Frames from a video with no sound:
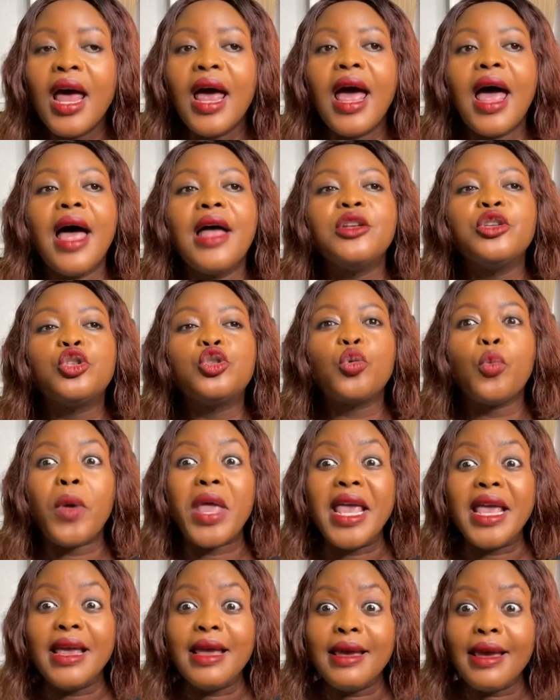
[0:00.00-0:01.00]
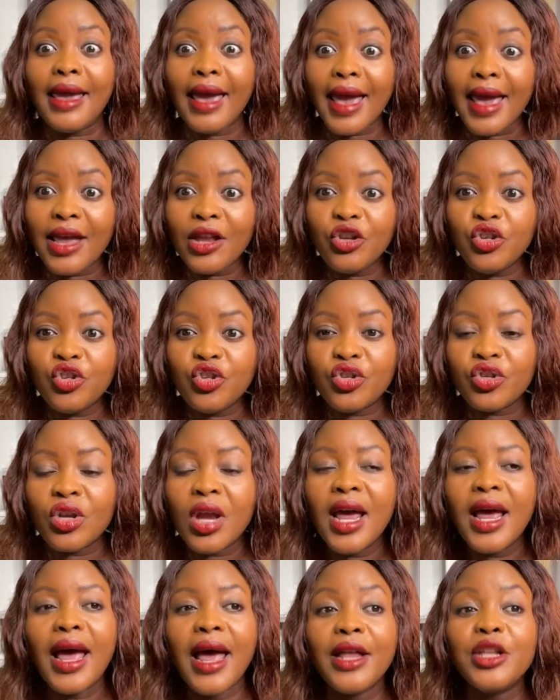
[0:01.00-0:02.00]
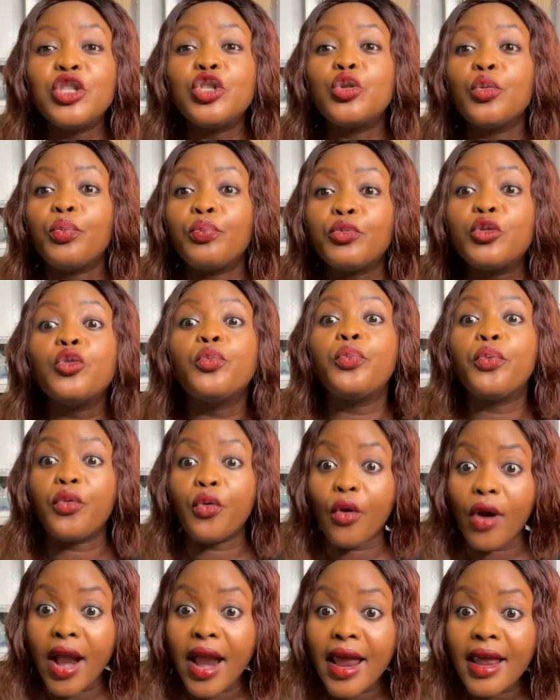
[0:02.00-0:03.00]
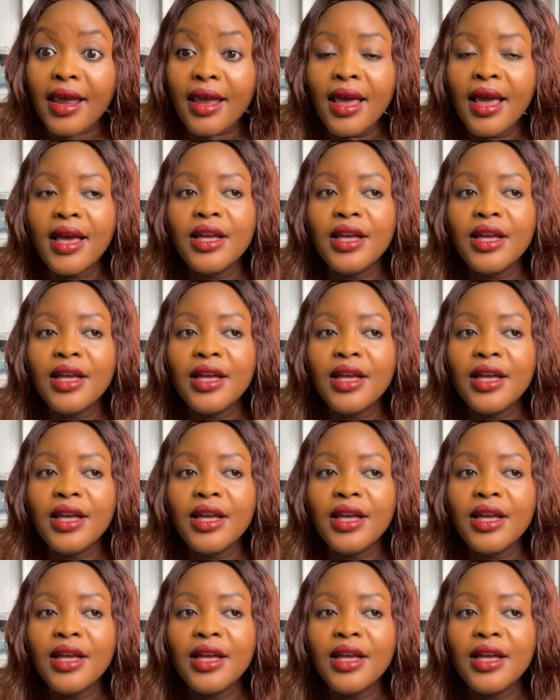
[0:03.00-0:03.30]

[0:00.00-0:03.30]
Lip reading: and to engage and to pray,